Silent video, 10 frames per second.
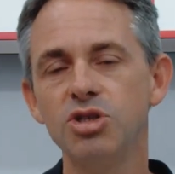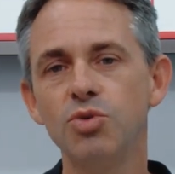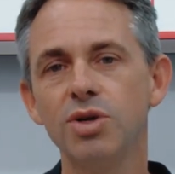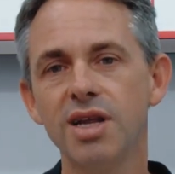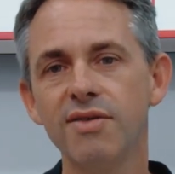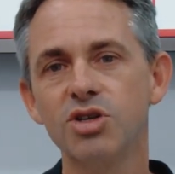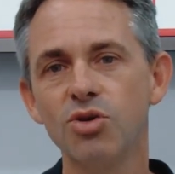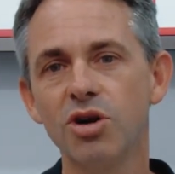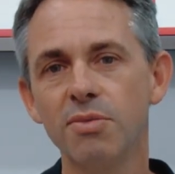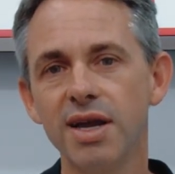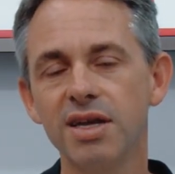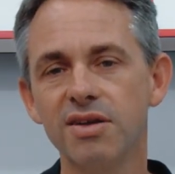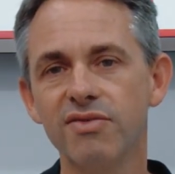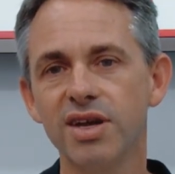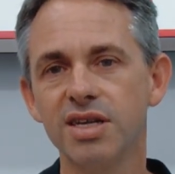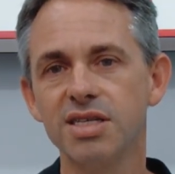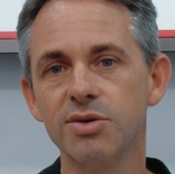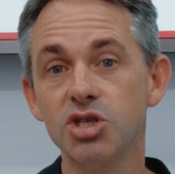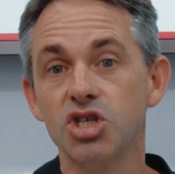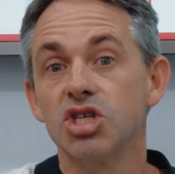you would never talk about your defeat, so
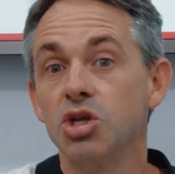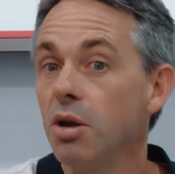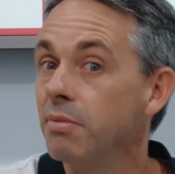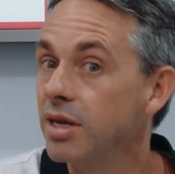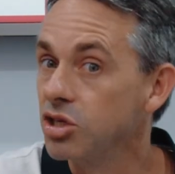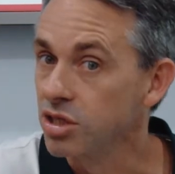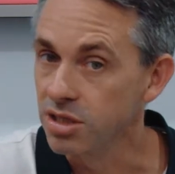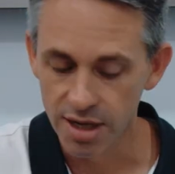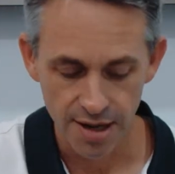it's just not mentioned.